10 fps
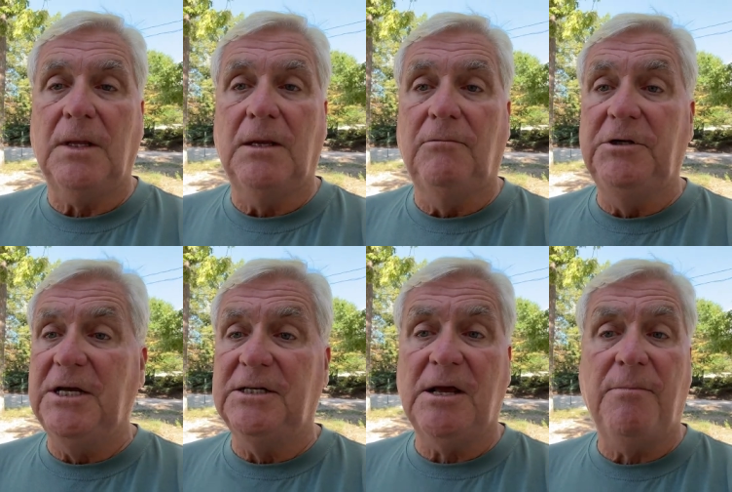And we
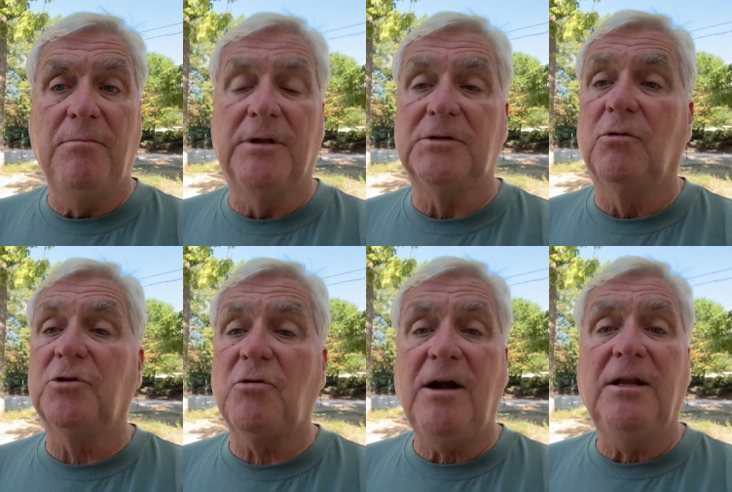take supplements. We're
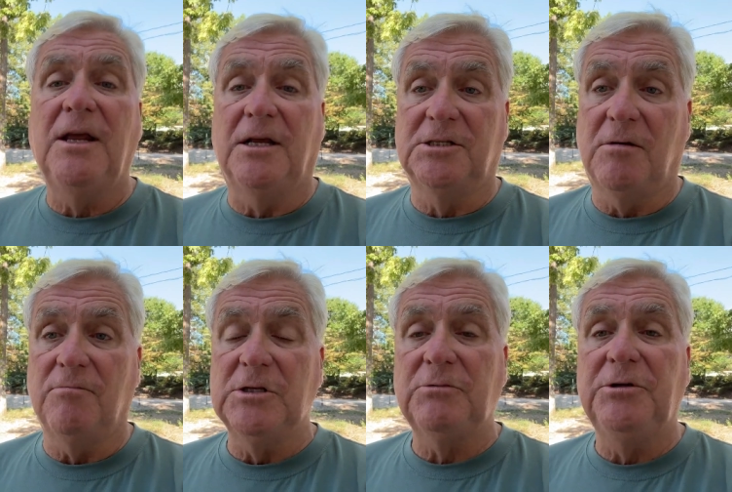trying to take supplements.